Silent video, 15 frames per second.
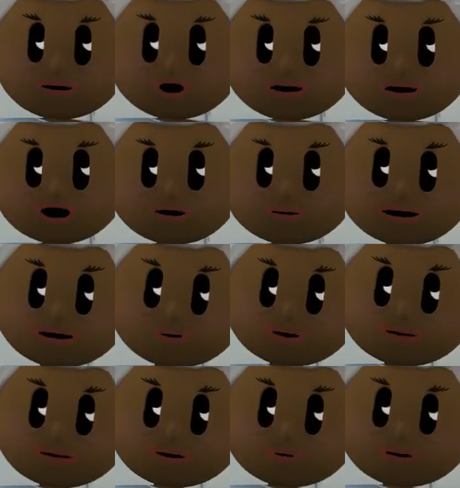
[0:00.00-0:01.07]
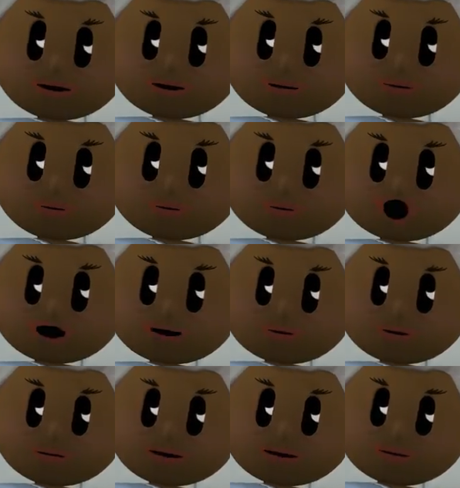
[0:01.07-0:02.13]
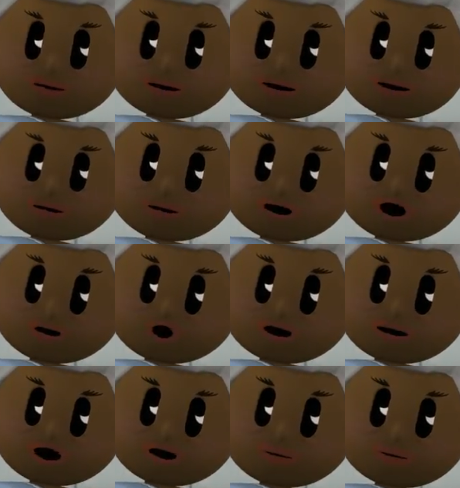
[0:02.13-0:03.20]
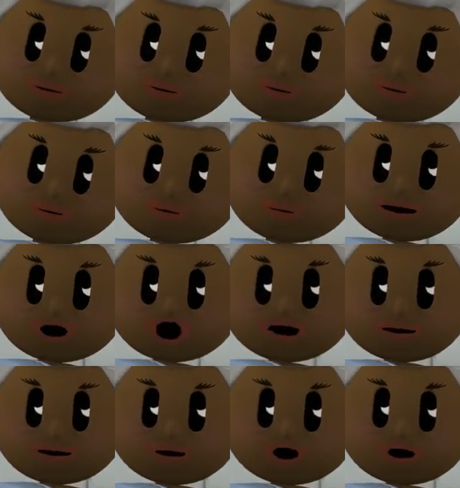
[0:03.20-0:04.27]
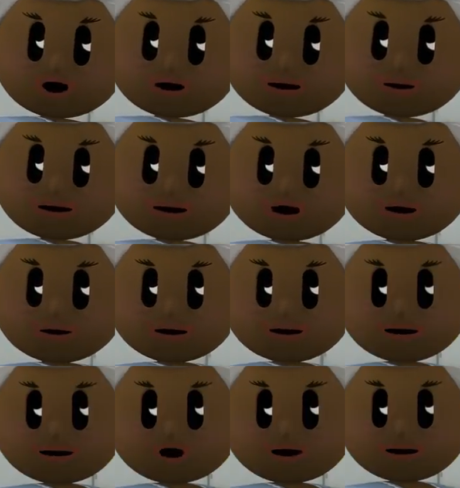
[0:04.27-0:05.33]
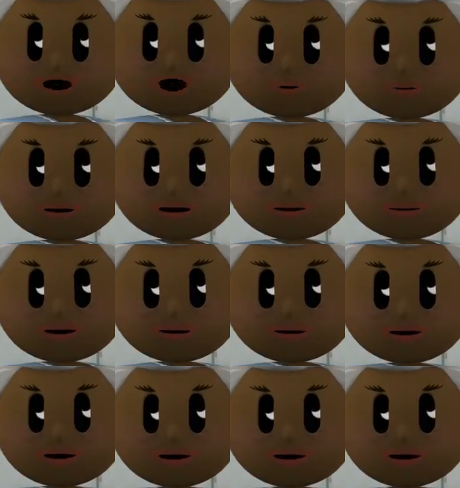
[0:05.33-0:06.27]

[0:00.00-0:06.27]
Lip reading: well as steri strips and dressing sponges, as well as Tagaderm with paper tape for the large incision?